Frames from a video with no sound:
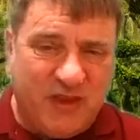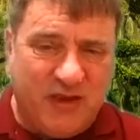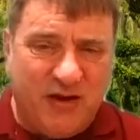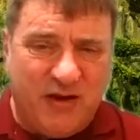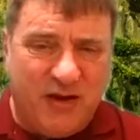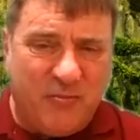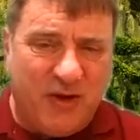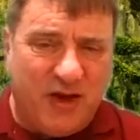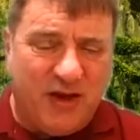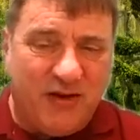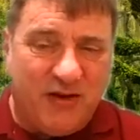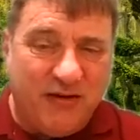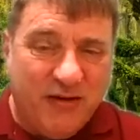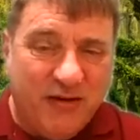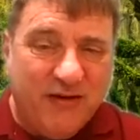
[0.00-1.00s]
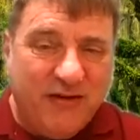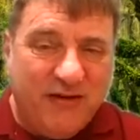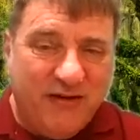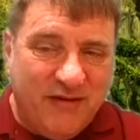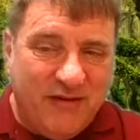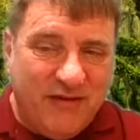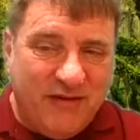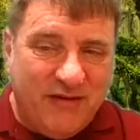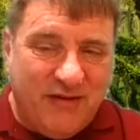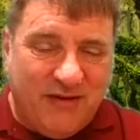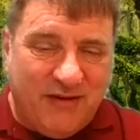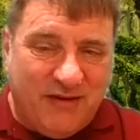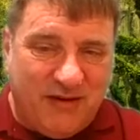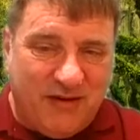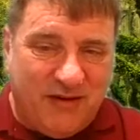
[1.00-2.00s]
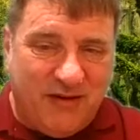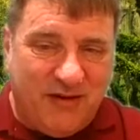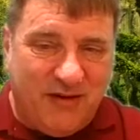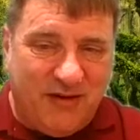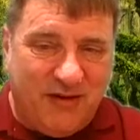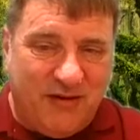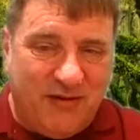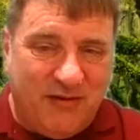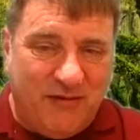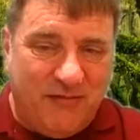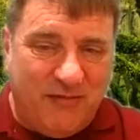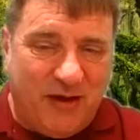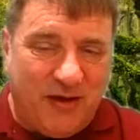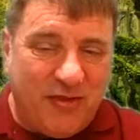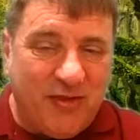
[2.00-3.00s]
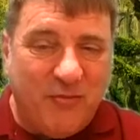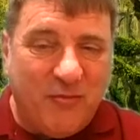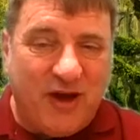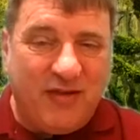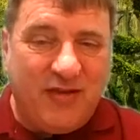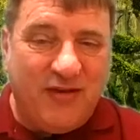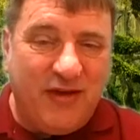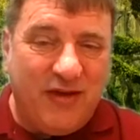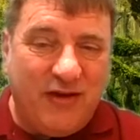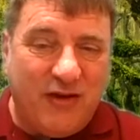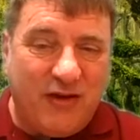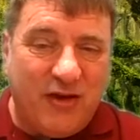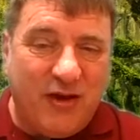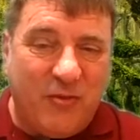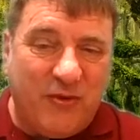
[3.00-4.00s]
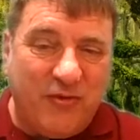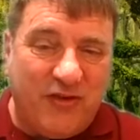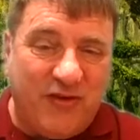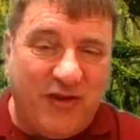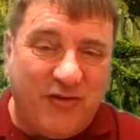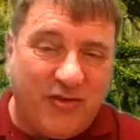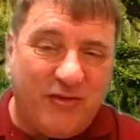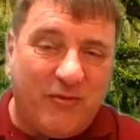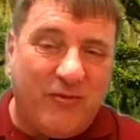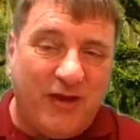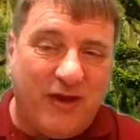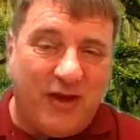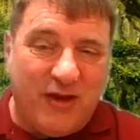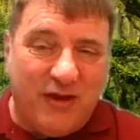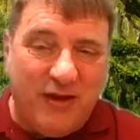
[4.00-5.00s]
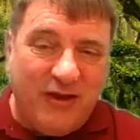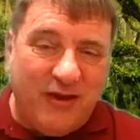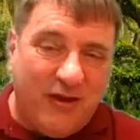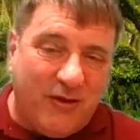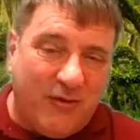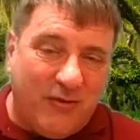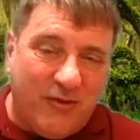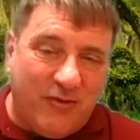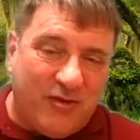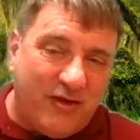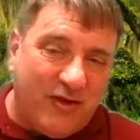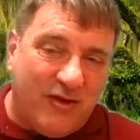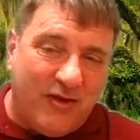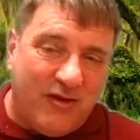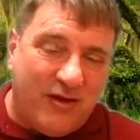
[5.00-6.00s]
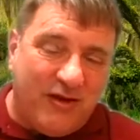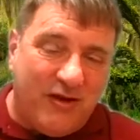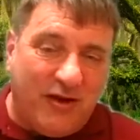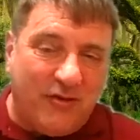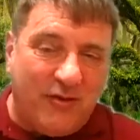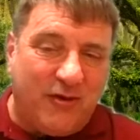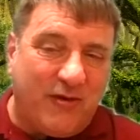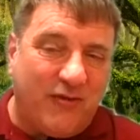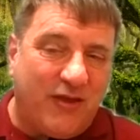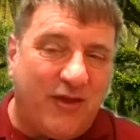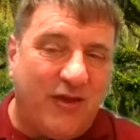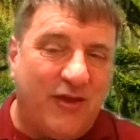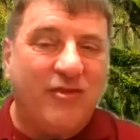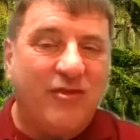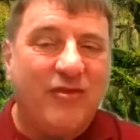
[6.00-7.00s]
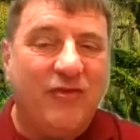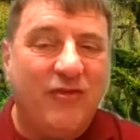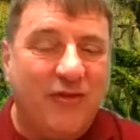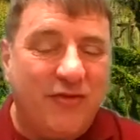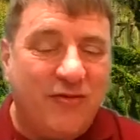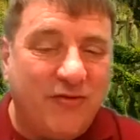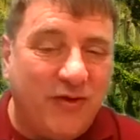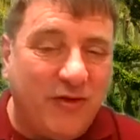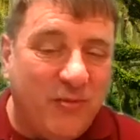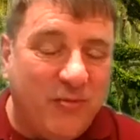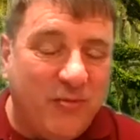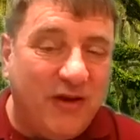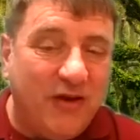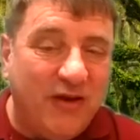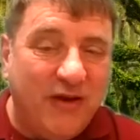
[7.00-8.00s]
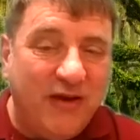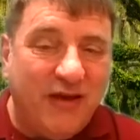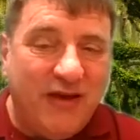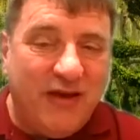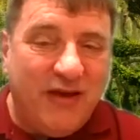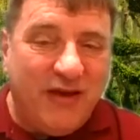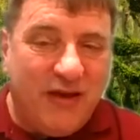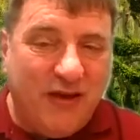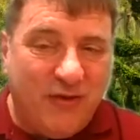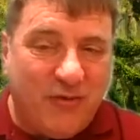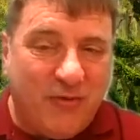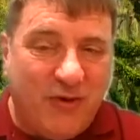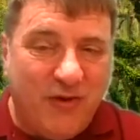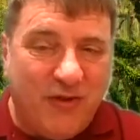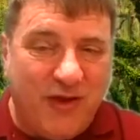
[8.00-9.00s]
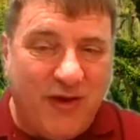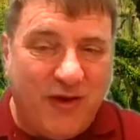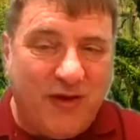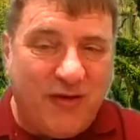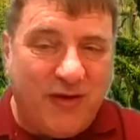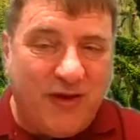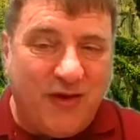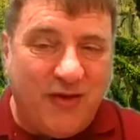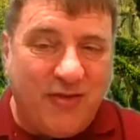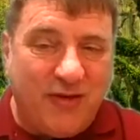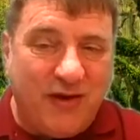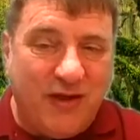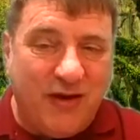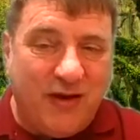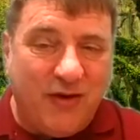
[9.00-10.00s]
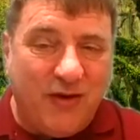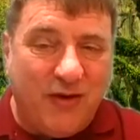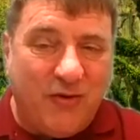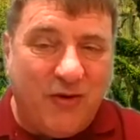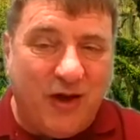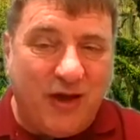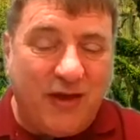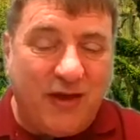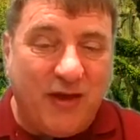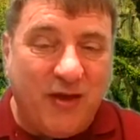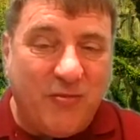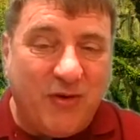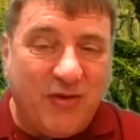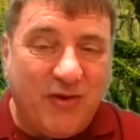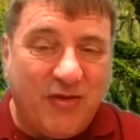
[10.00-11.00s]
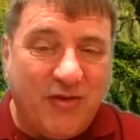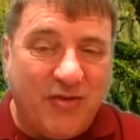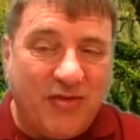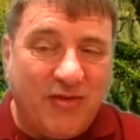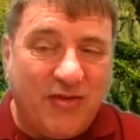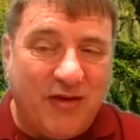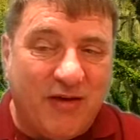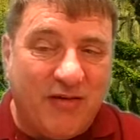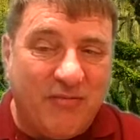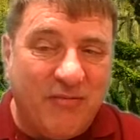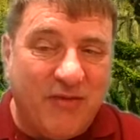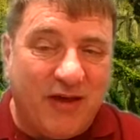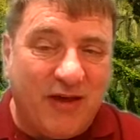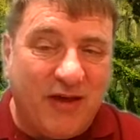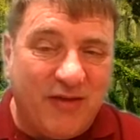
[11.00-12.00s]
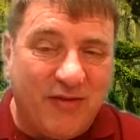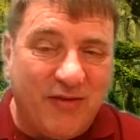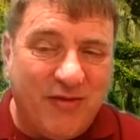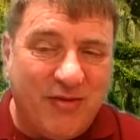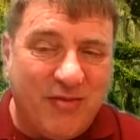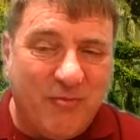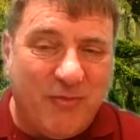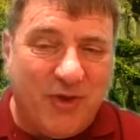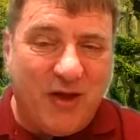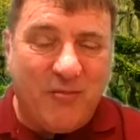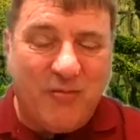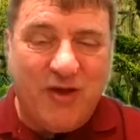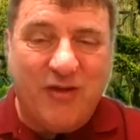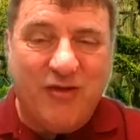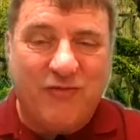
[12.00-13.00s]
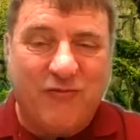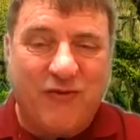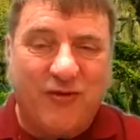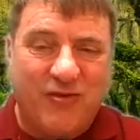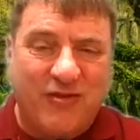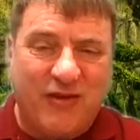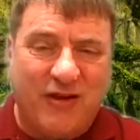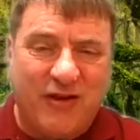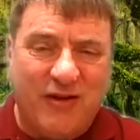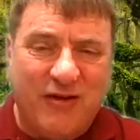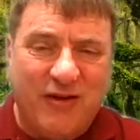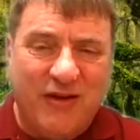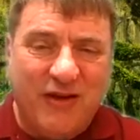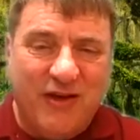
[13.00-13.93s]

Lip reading: getting better. And I was in my tent, and a couple tents away was another of the kids in the troop. And he is one of the younger kids, and he didn't go hiking because I guess this might have been his first year